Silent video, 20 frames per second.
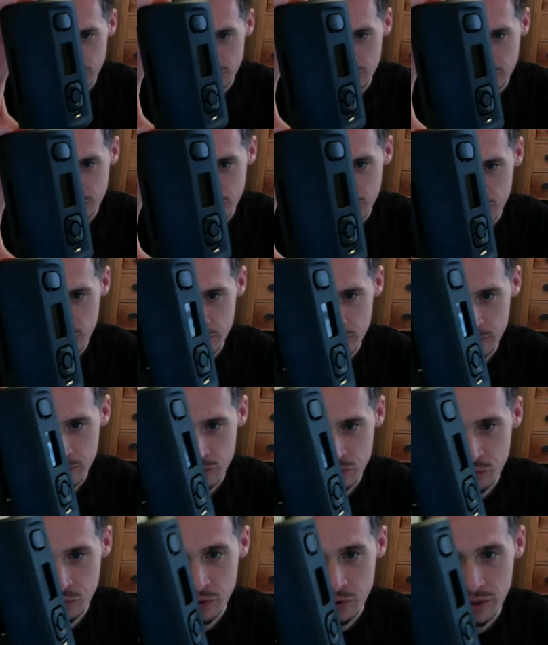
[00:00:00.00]
Yeah, I mean,
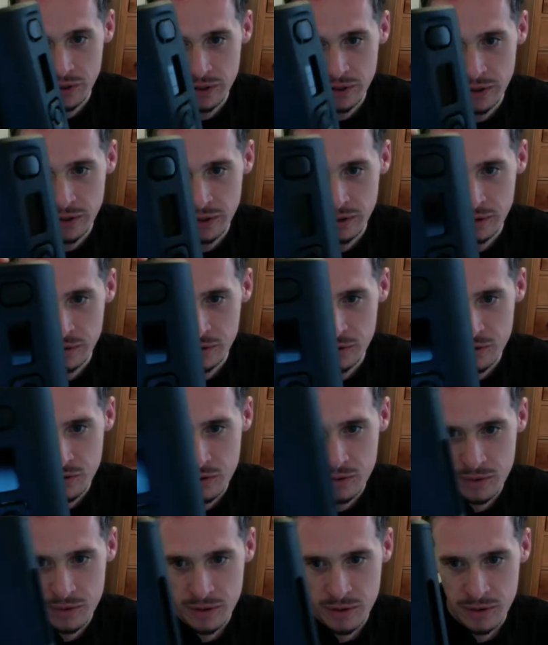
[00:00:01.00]
$20.
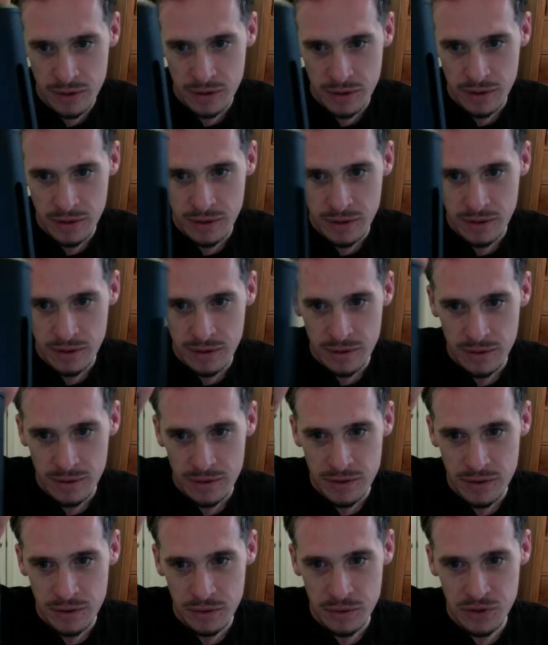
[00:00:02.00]

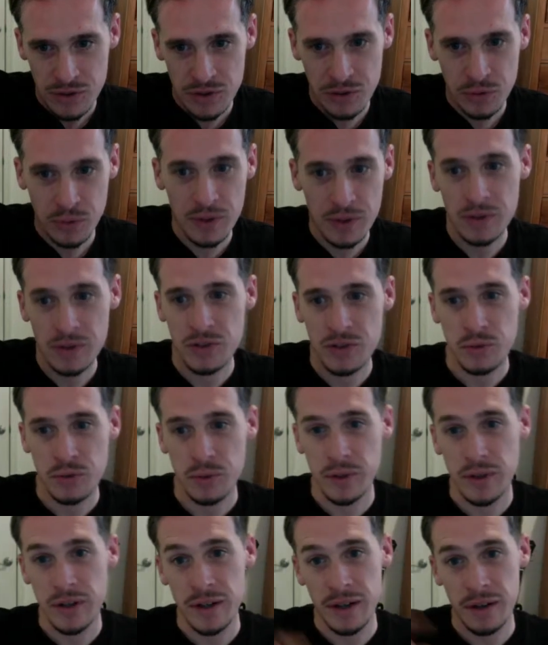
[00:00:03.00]
So it's
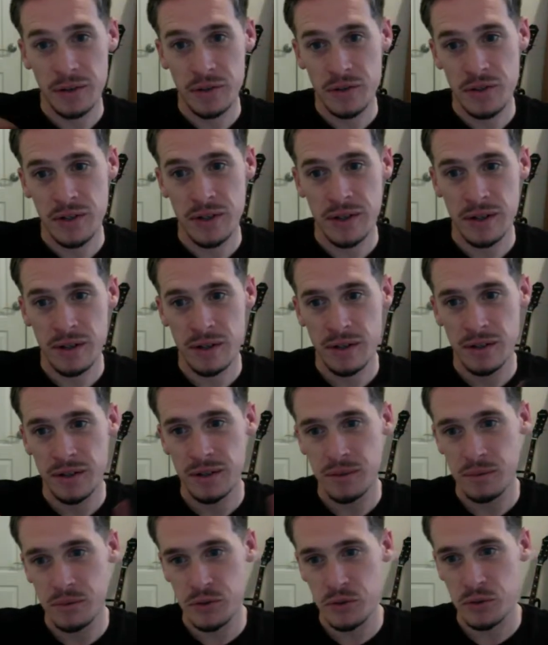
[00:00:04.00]
$20 now, and
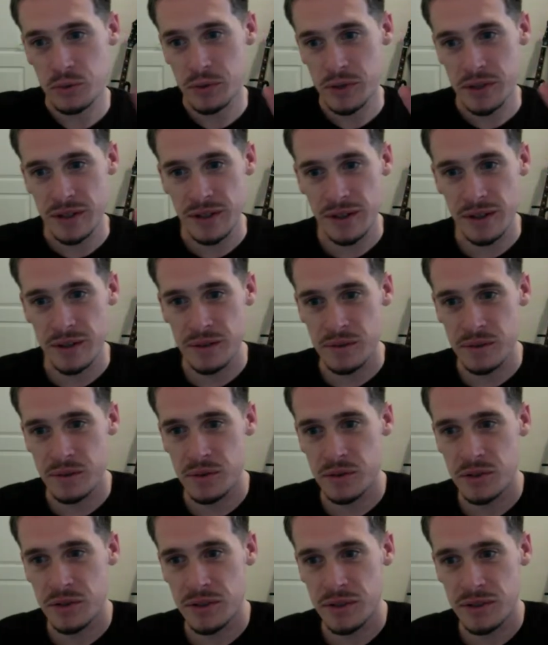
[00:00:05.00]
it was
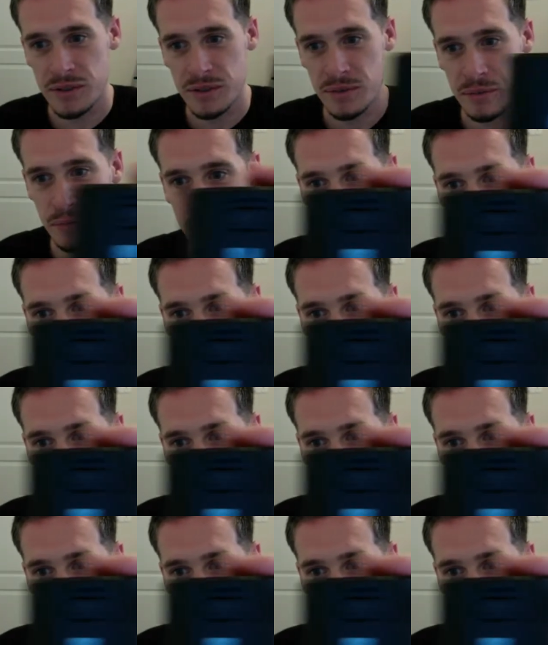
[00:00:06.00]
$20 4